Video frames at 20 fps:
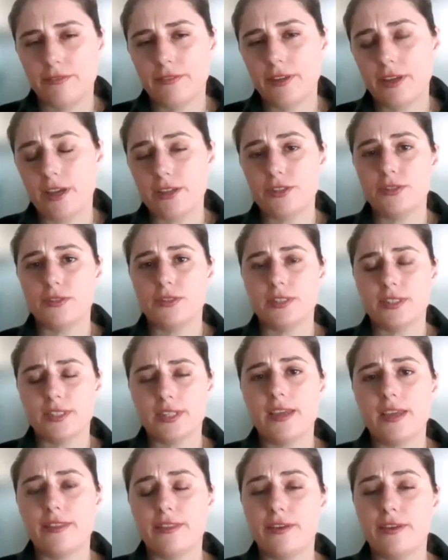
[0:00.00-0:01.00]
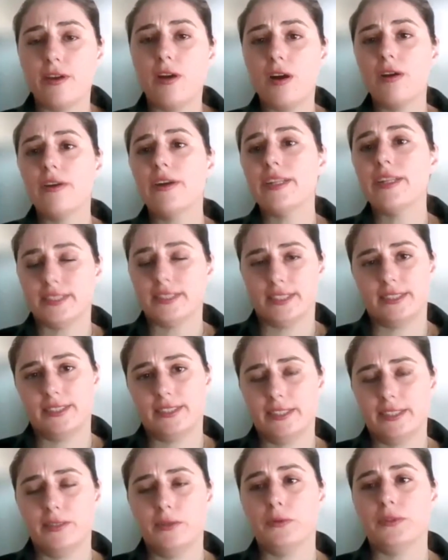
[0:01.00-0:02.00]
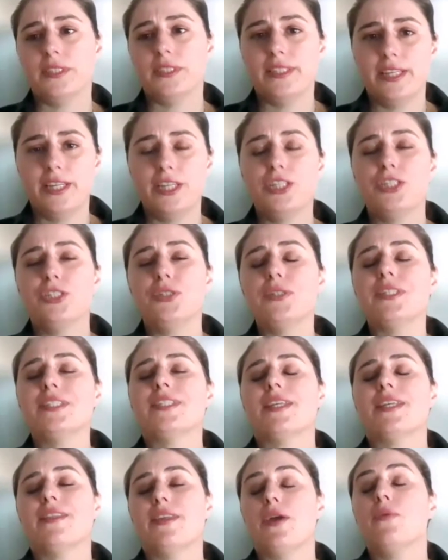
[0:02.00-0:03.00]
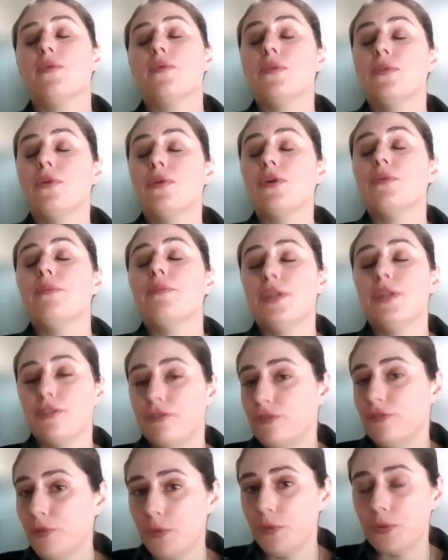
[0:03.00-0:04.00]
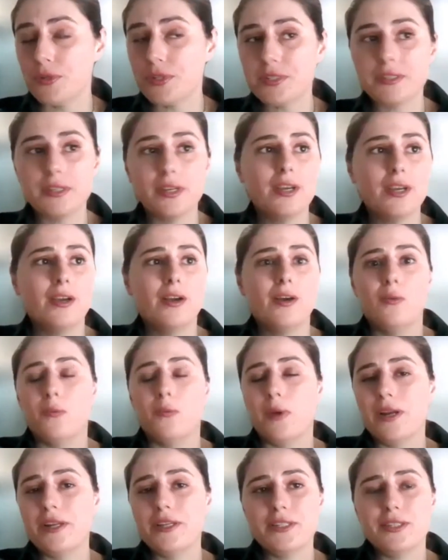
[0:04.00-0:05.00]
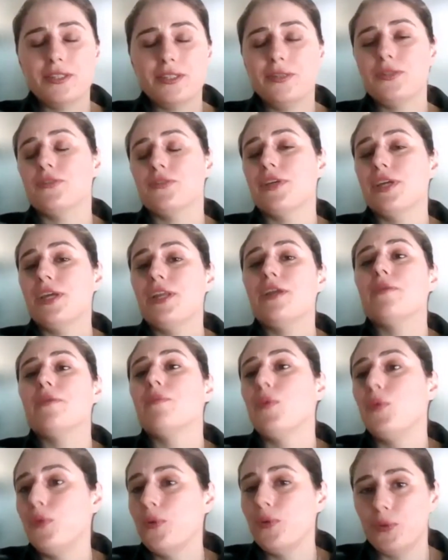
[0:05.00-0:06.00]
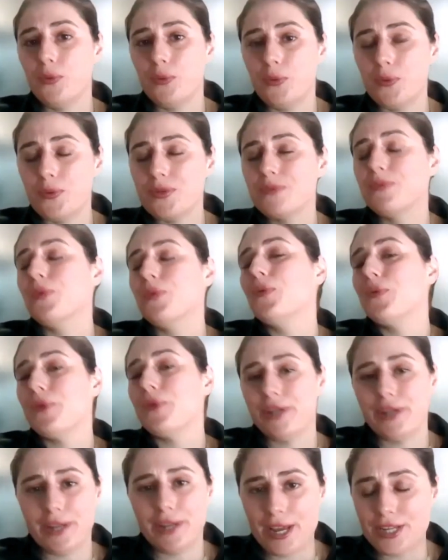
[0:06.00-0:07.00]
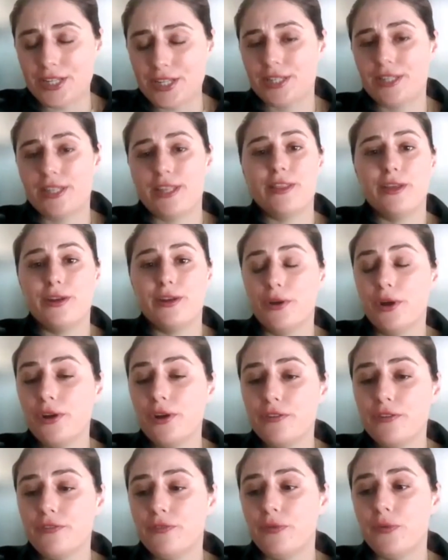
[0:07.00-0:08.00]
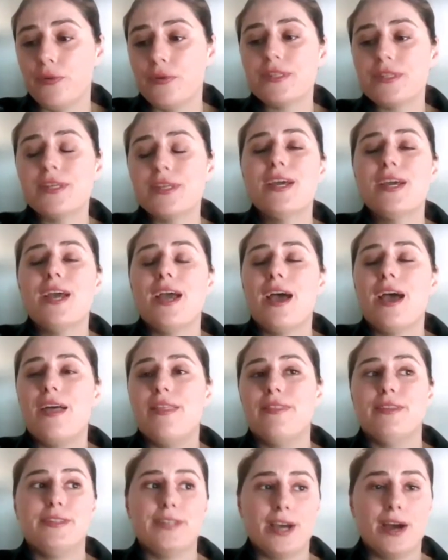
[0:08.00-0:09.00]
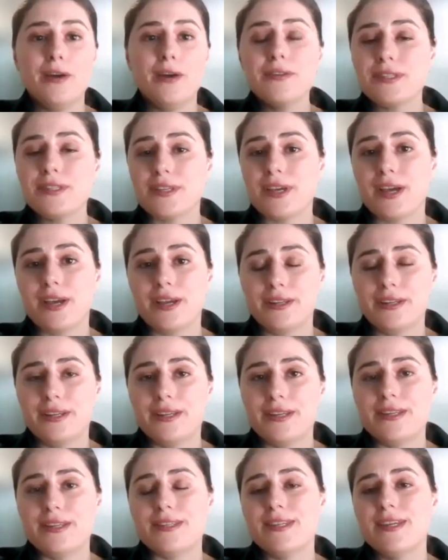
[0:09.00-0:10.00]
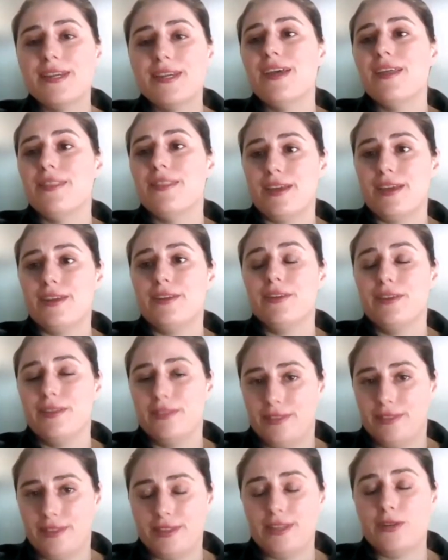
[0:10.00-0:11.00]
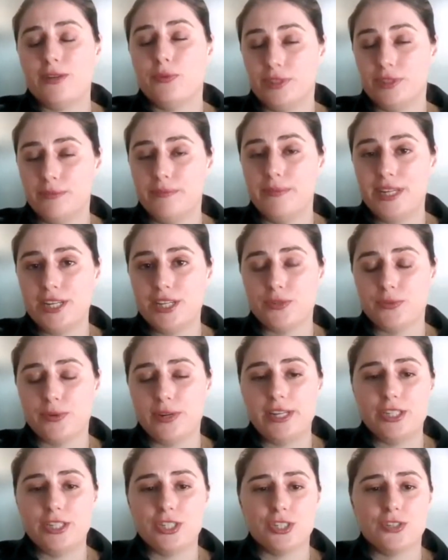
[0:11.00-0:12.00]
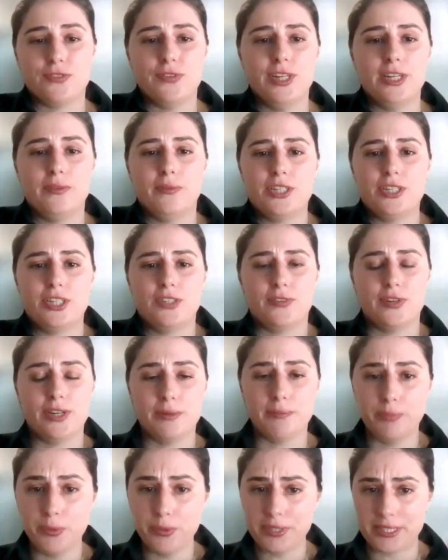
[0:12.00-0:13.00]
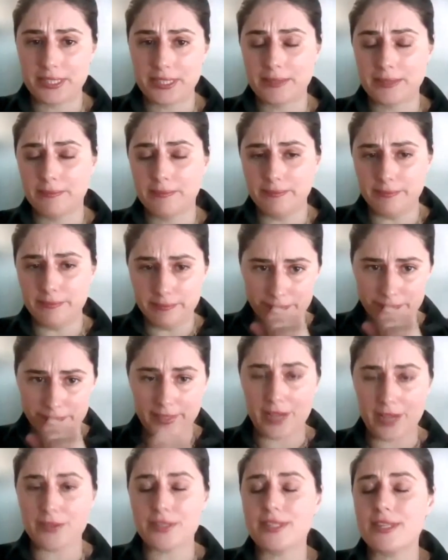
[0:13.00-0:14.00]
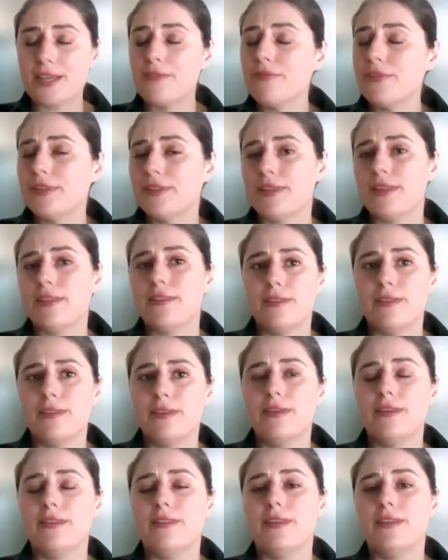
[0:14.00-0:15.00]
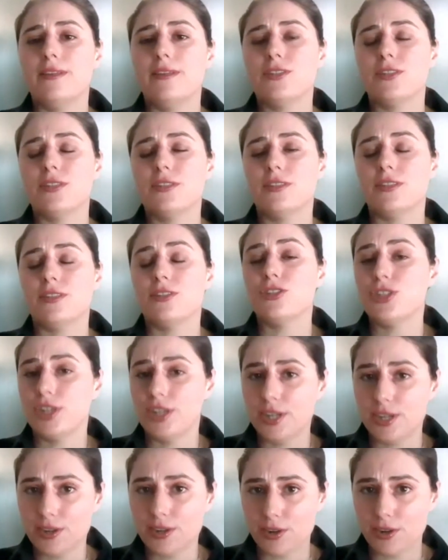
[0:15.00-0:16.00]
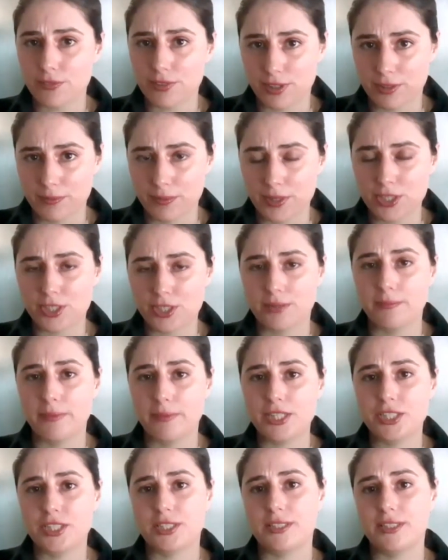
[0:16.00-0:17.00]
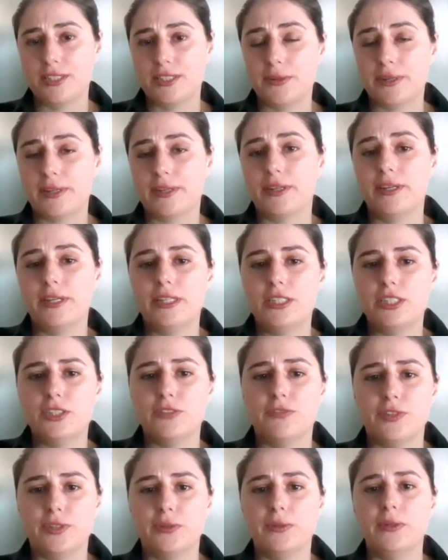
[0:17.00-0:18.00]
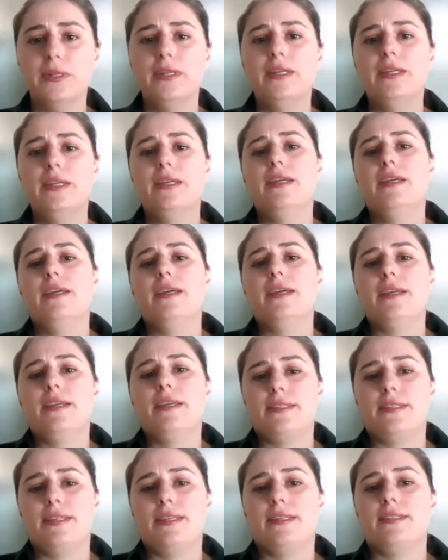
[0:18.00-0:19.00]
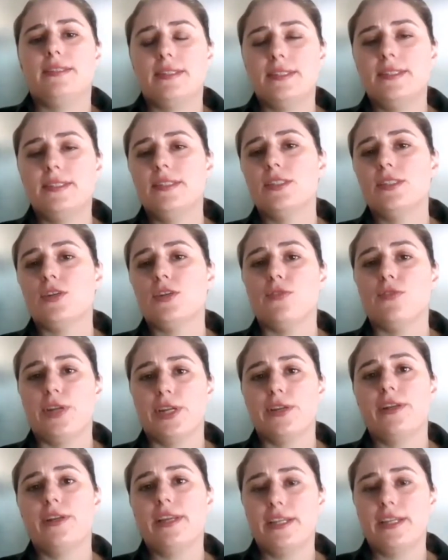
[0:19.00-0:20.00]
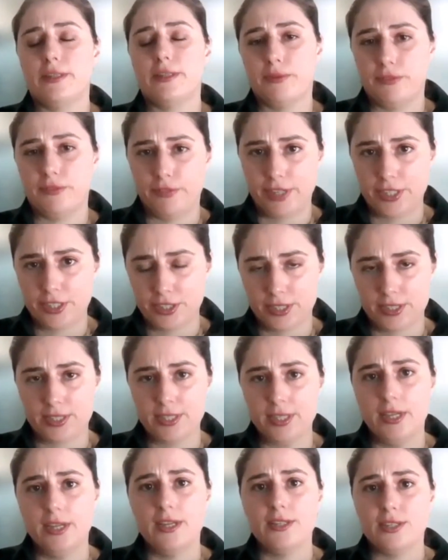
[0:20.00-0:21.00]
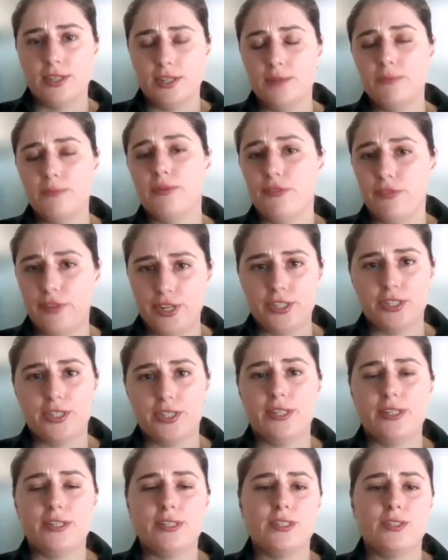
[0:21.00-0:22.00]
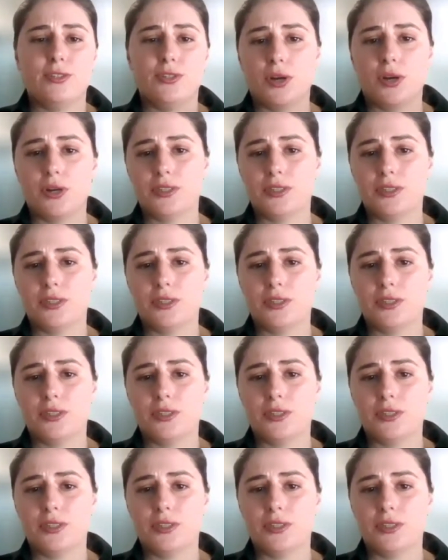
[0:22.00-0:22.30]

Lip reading: if, as you say, there are existing laws and the issue is that they will not be enforced. What is the use of getting more laws, more regulation, and they're not enforced? And the downside is that it will diminish religious freedom, which is very important. Now, something that the chair of the commission mentioned during her interview is the existence of regulated professions. Certain professions,